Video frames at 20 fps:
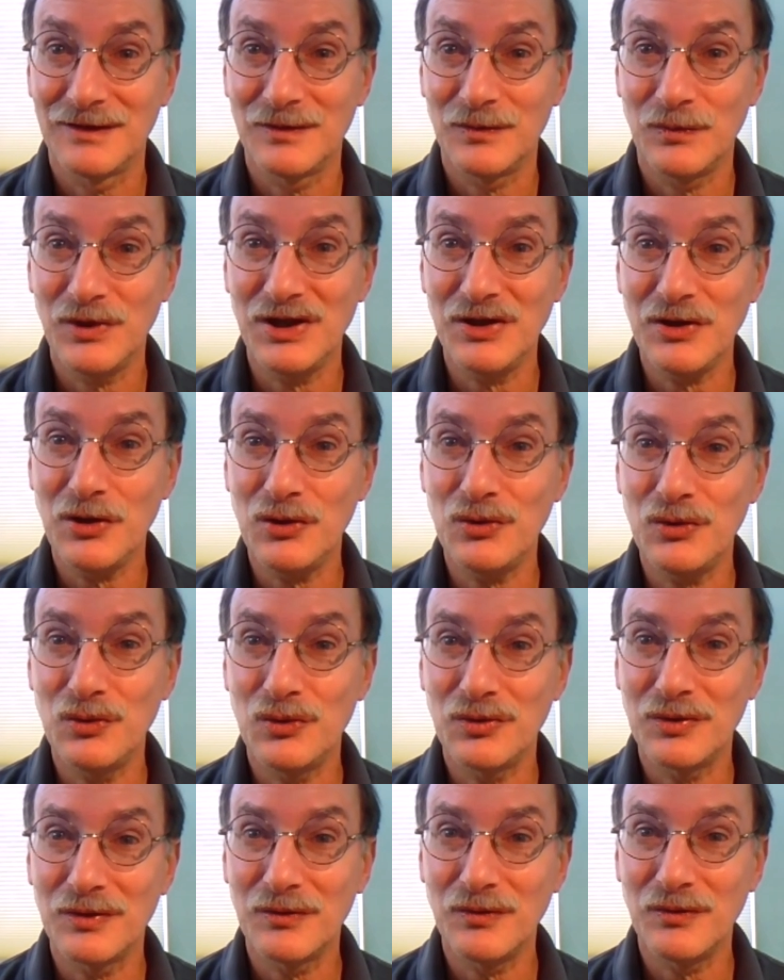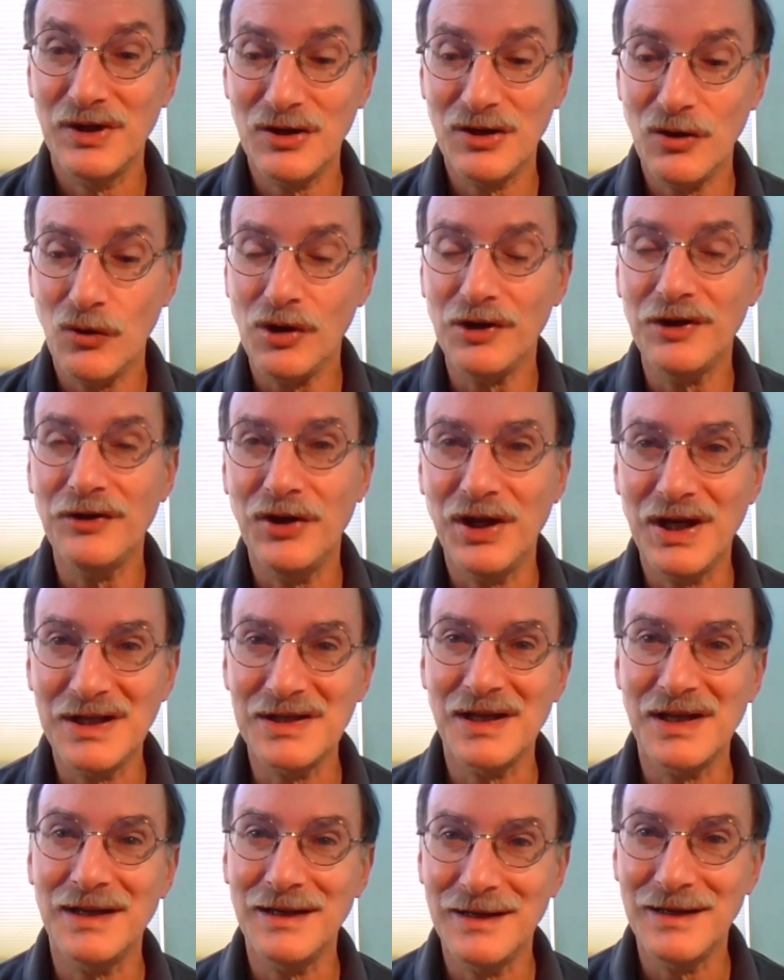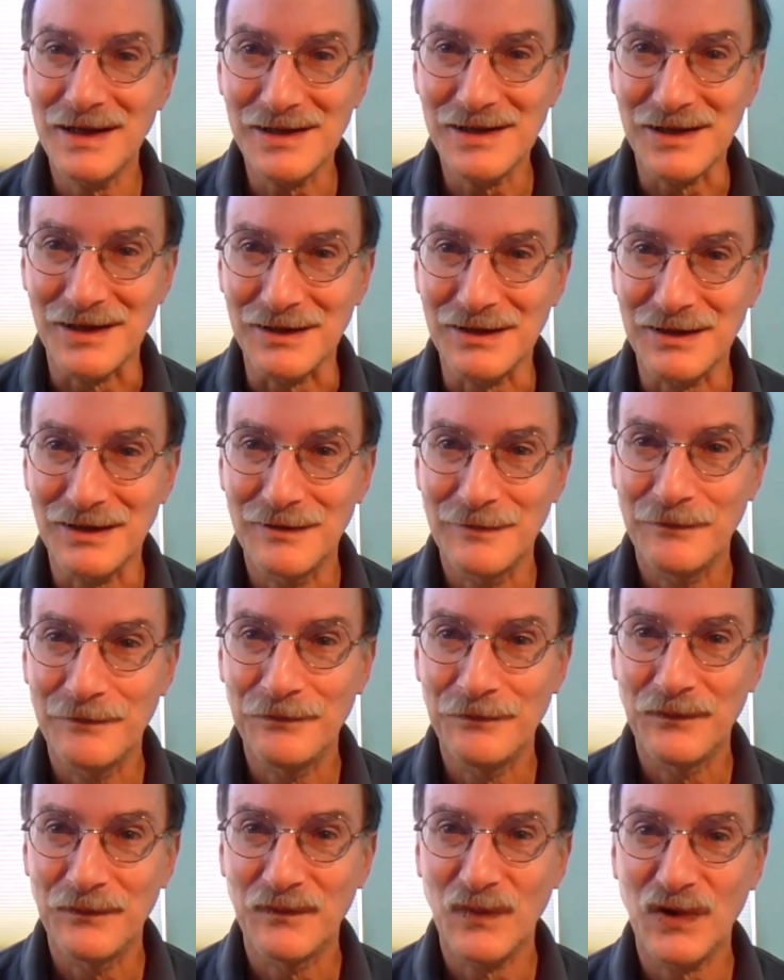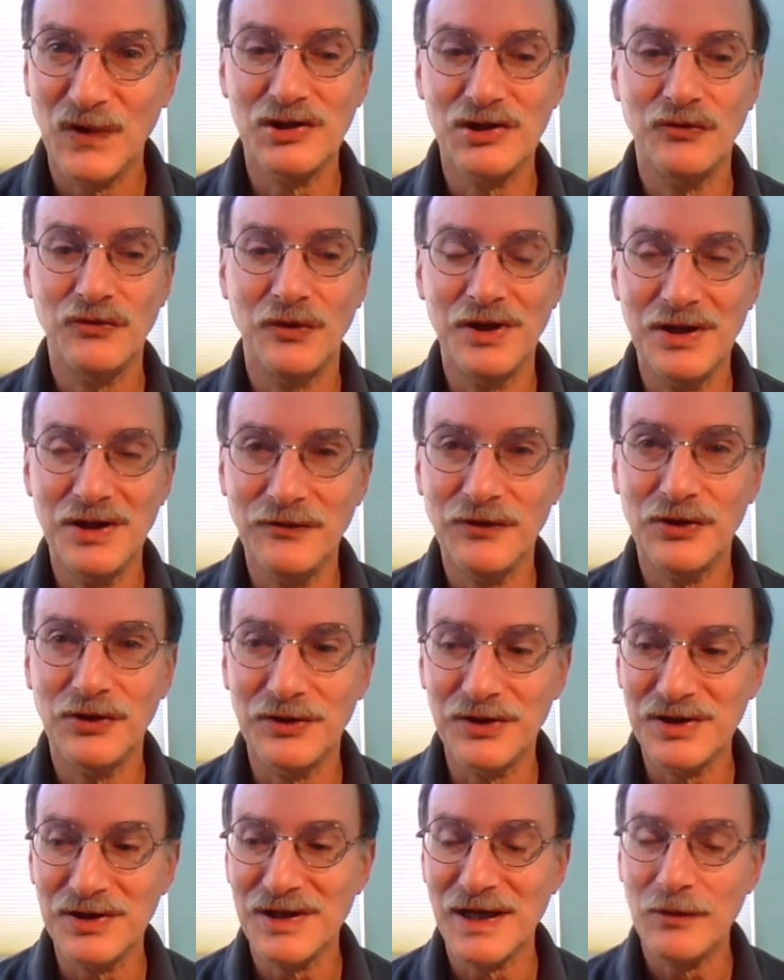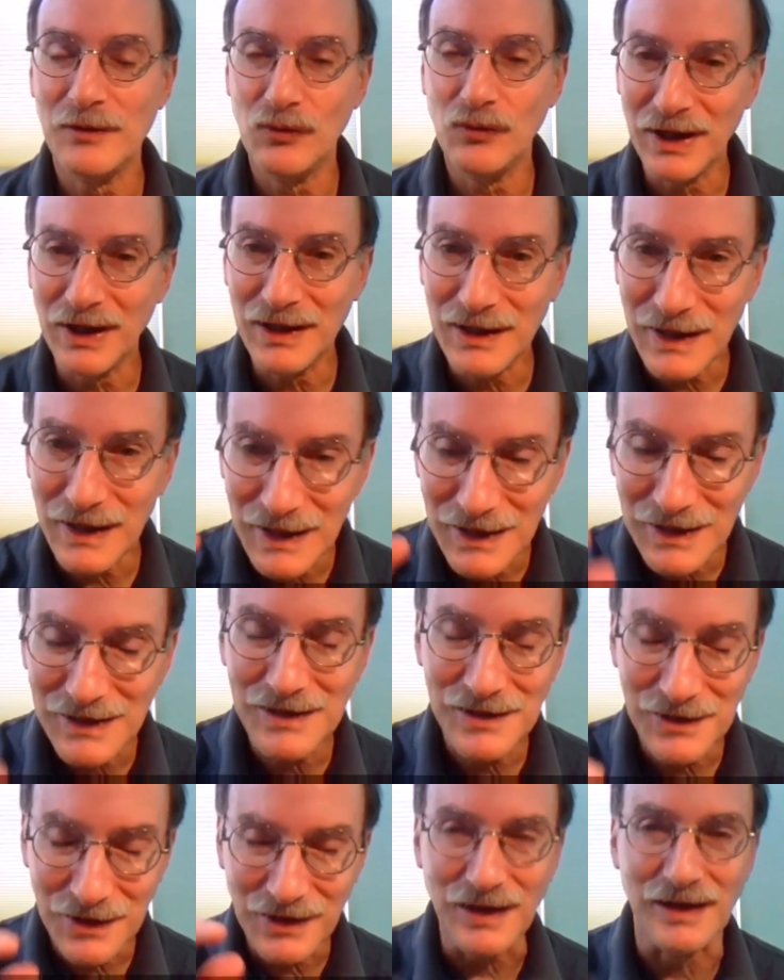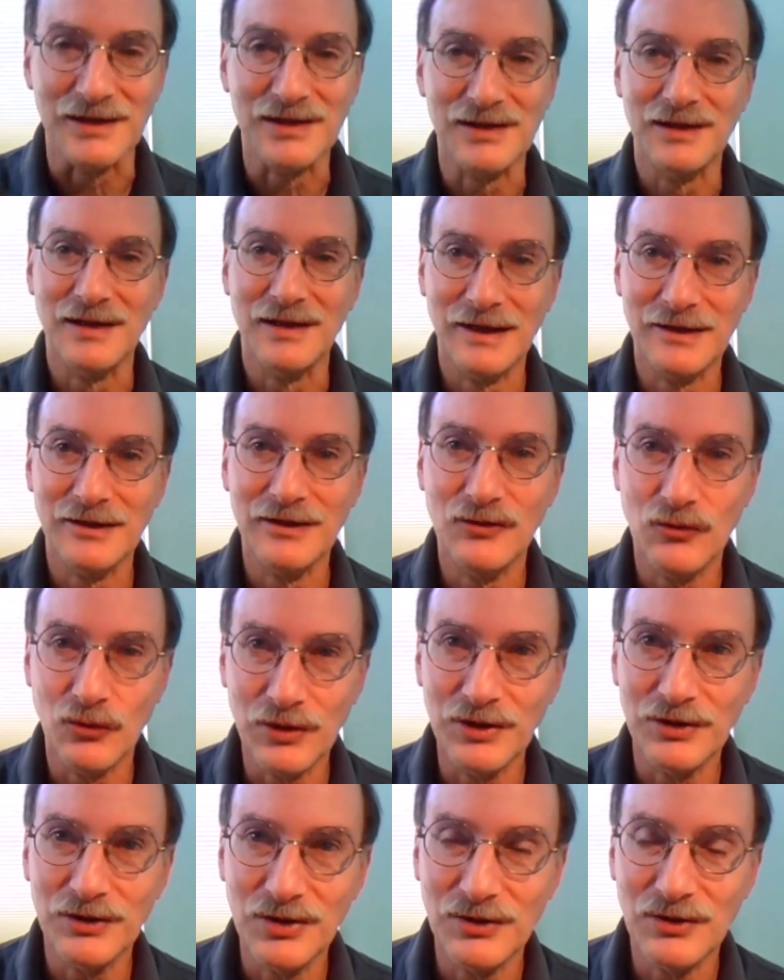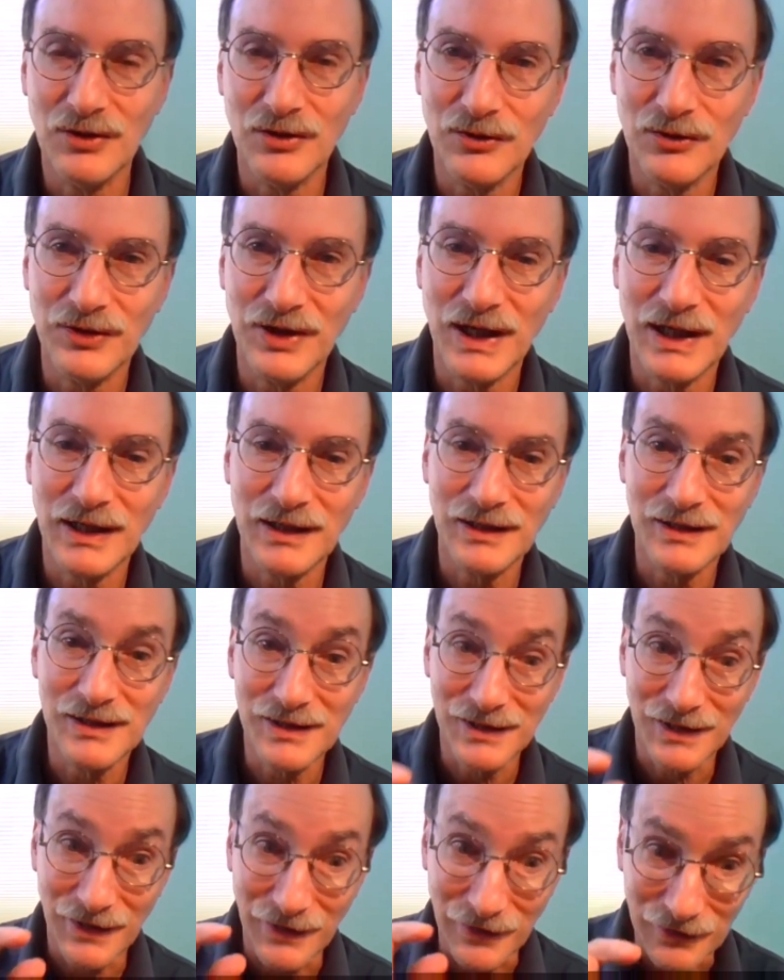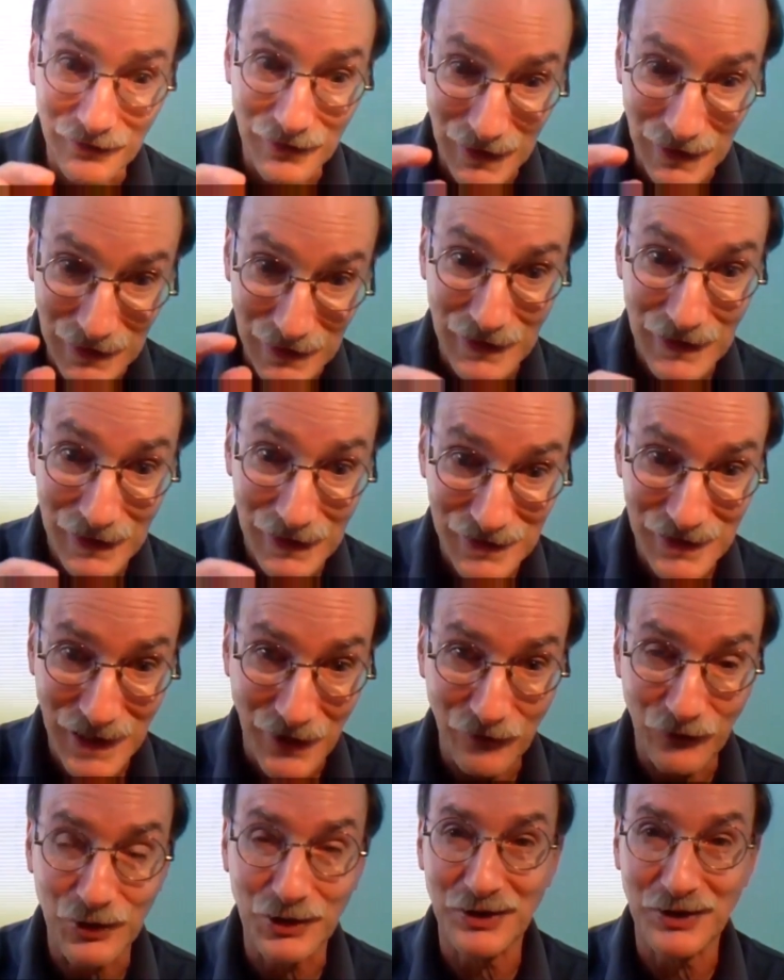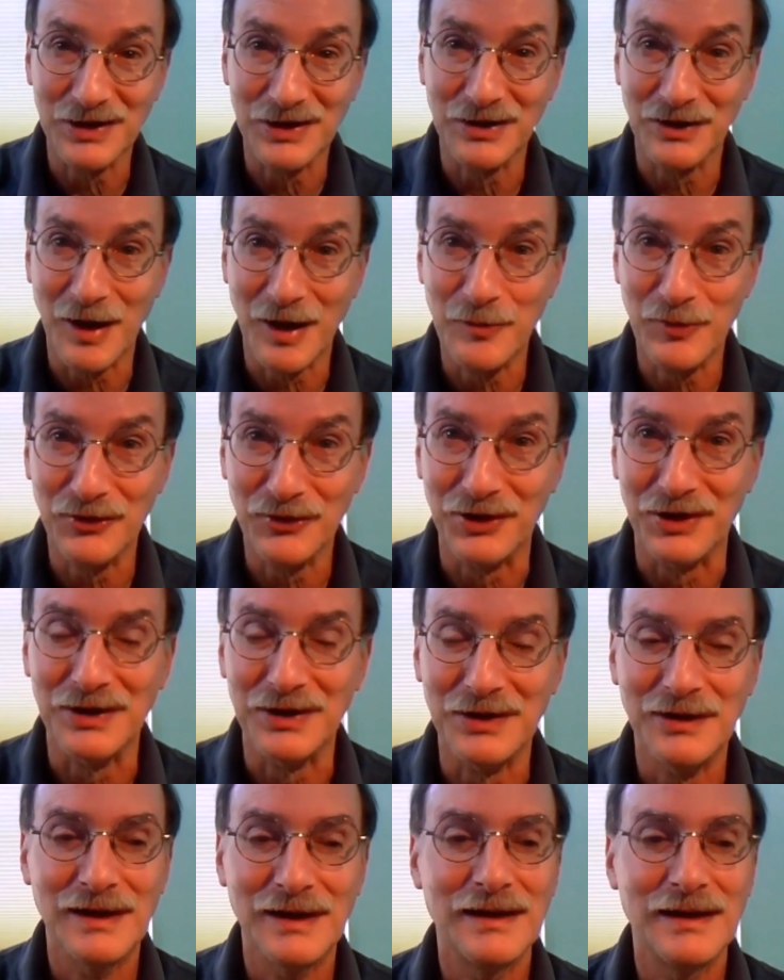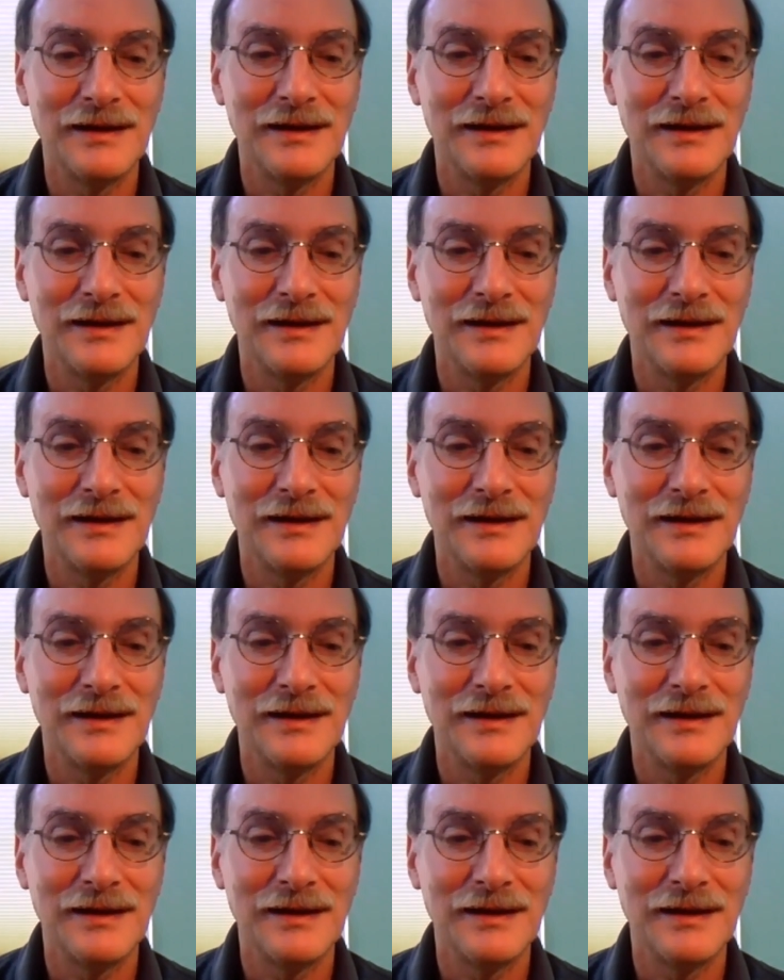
We know all the things that it isn't, but it's very difficult to say, well, it is this. And in order to know that it is definitely telepathy,